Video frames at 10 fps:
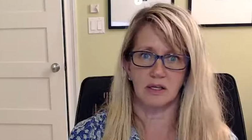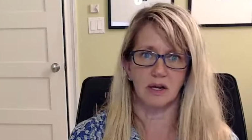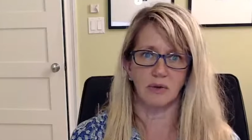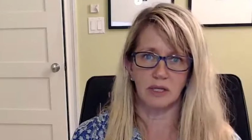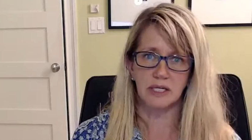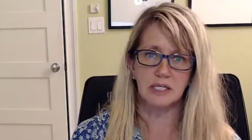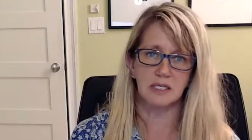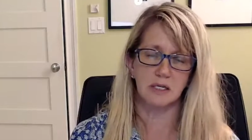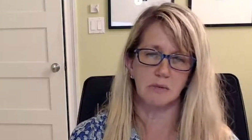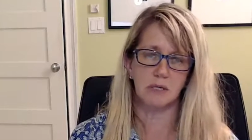
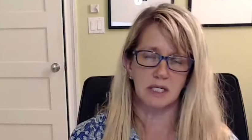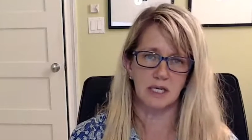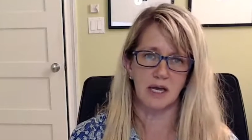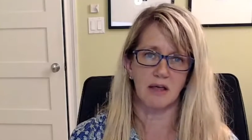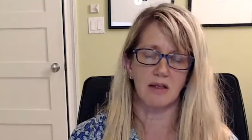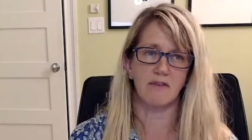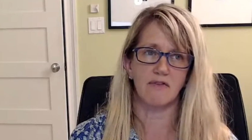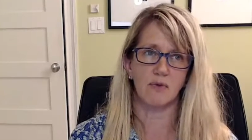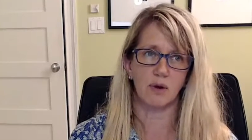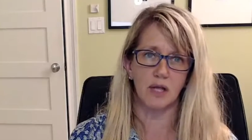listen to me say
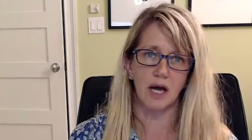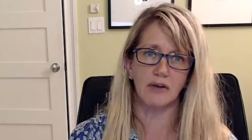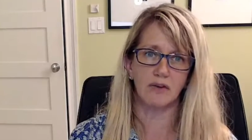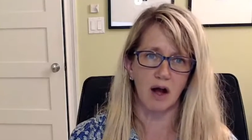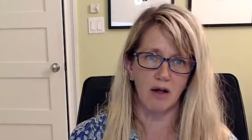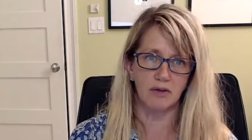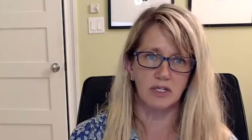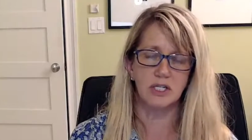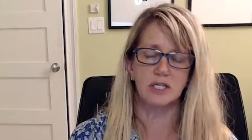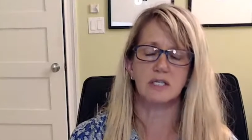that for a lot of
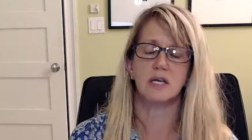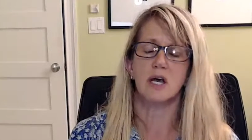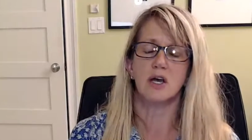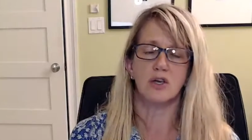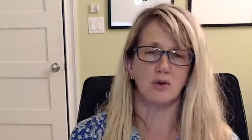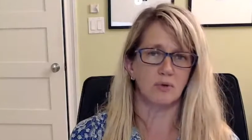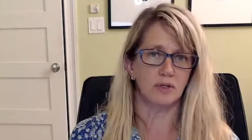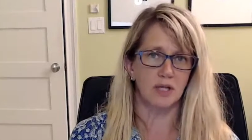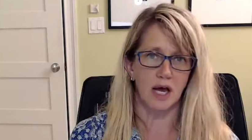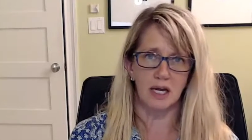colleges, you
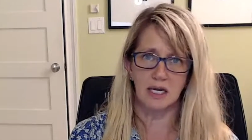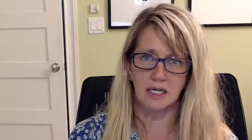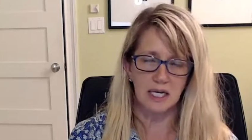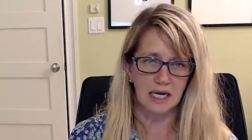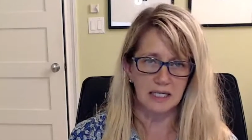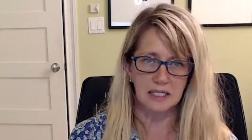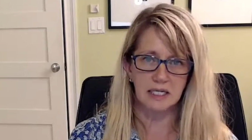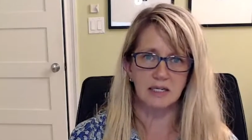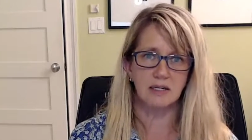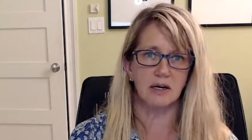will not need
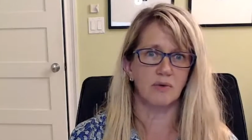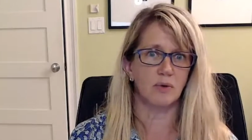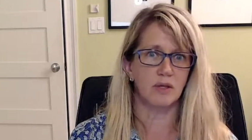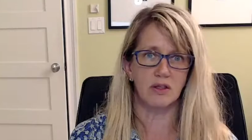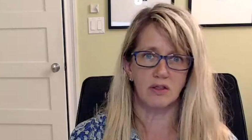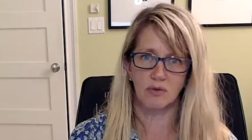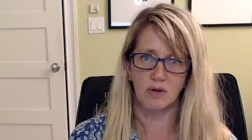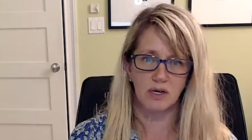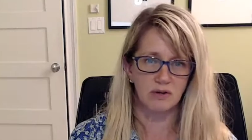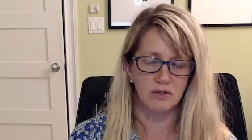testing done within
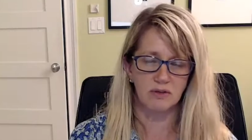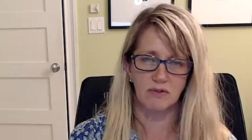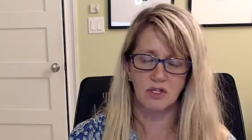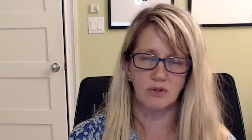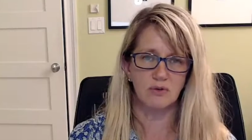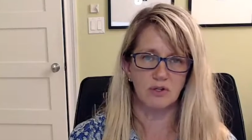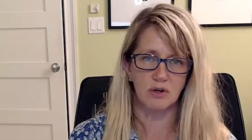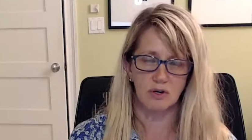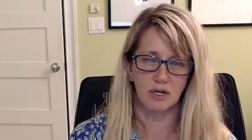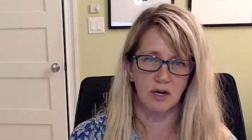3 years of the student
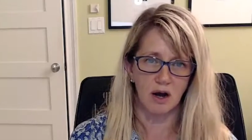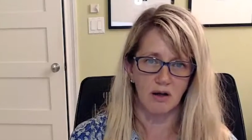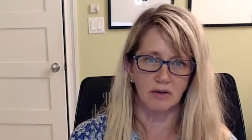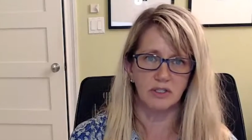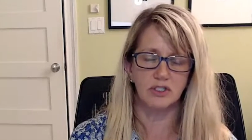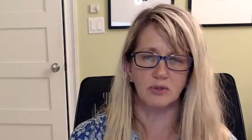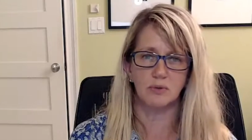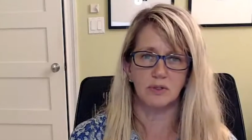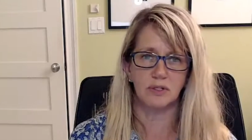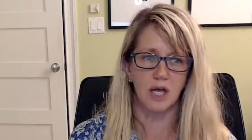starting college. You
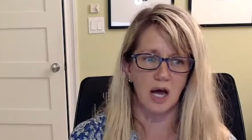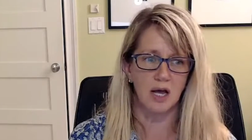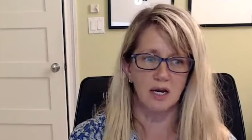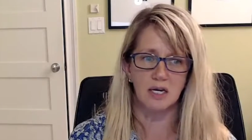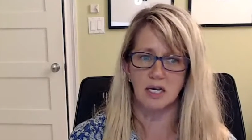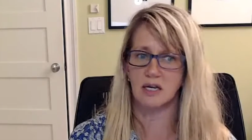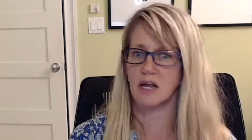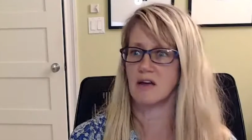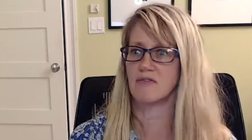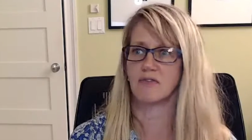will not need
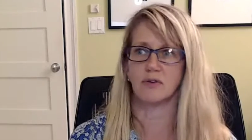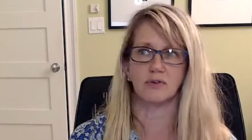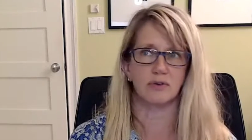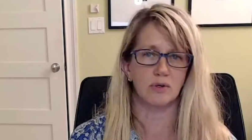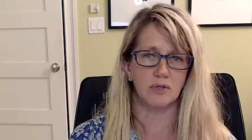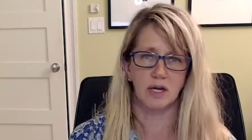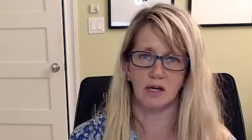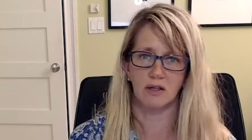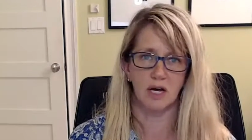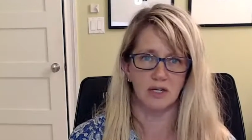a full
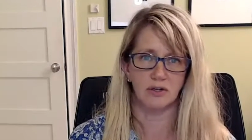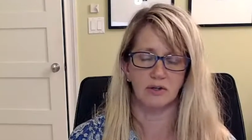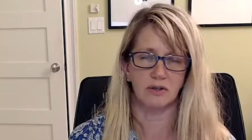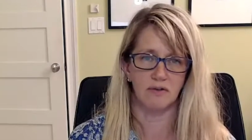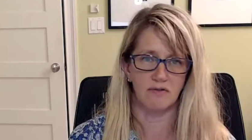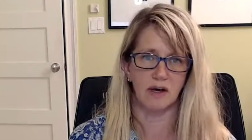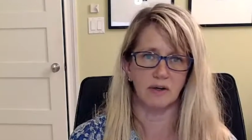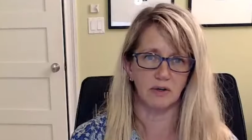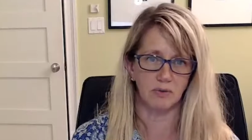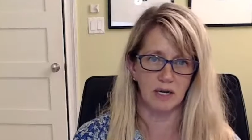neuropsychological
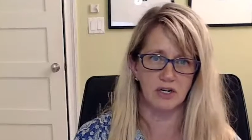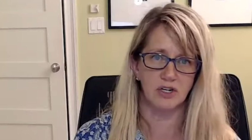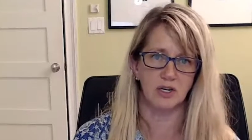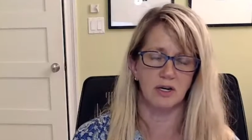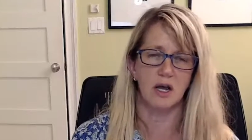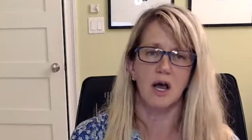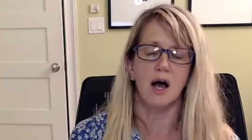evaluation.